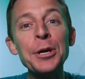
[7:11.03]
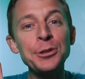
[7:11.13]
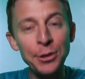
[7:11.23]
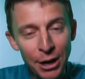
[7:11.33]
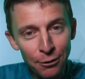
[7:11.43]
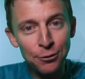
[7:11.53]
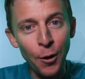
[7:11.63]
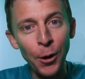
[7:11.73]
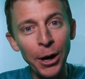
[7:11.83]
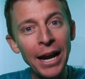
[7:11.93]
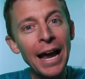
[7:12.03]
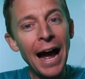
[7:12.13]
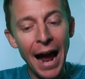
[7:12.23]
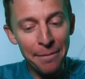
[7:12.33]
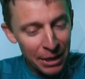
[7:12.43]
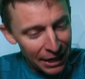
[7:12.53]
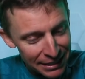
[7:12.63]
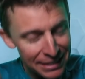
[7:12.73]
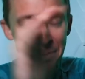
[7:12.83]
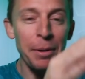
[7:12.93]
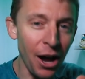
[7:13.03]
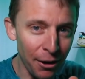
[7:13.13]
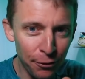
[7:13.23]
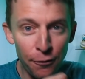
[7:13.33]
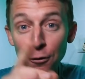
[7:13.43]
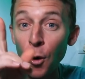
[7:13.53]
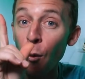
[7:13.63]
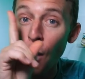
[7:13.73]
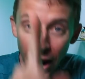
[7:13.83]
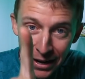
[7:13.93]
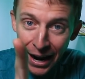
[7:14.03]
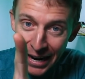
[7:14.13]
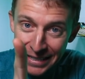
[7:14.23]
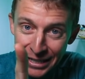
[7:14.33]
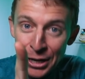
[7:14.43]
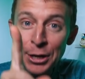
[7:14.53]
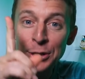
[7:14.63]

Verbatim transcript: So therefore, I'm gonna zip off for one night